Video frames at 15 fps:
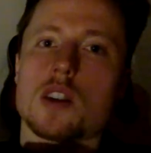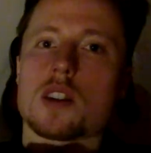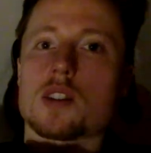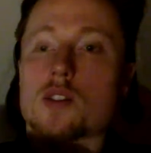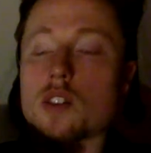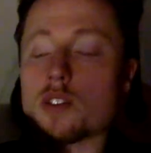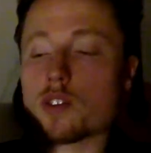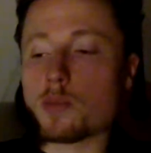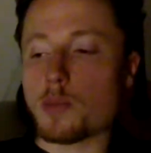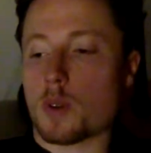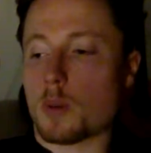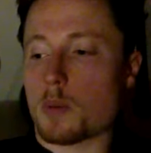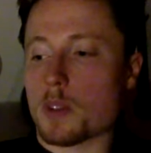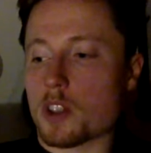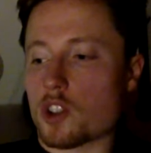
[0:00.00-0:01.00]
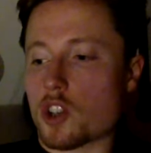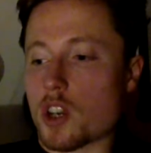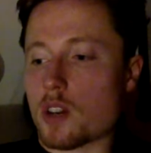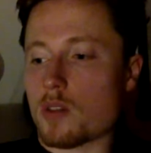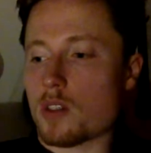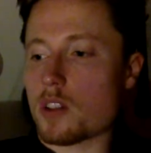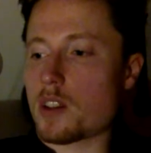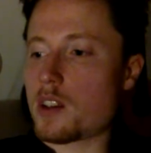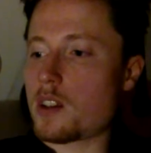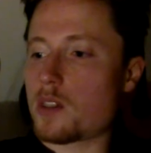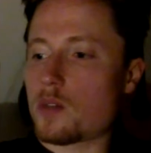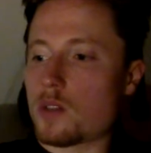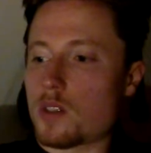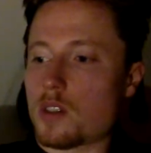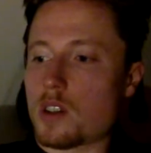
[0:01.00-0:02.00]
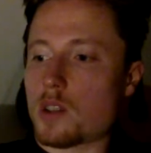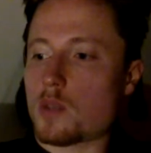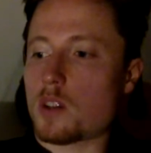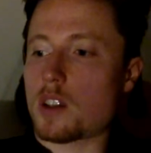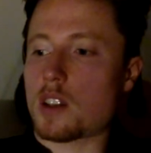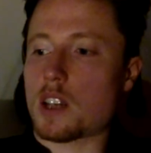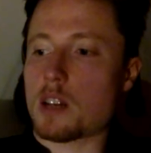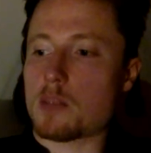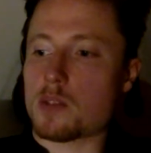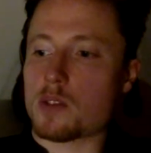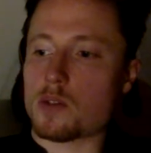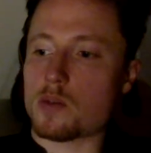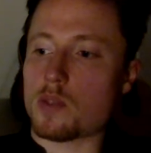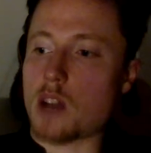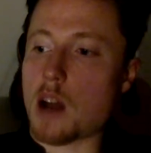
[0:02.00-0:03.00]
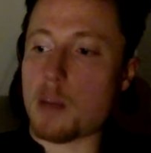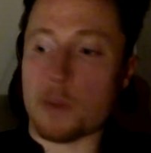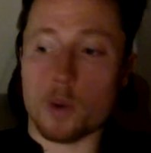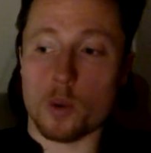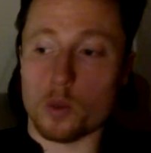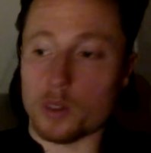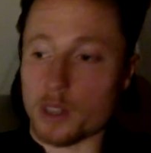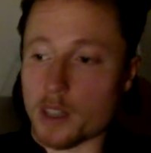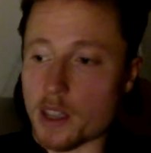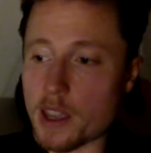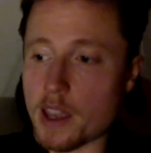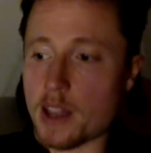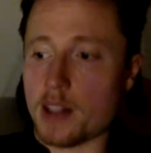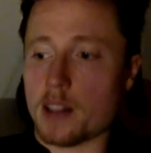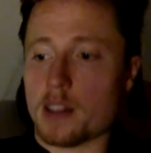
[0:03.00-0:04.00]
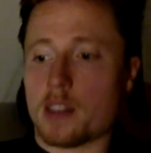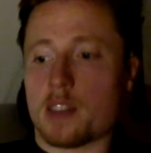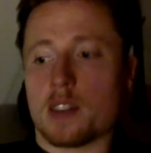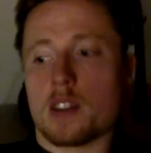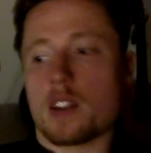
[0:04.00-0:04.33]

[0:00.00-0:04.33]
It is also probably generally a good thing when it comes to upholding health,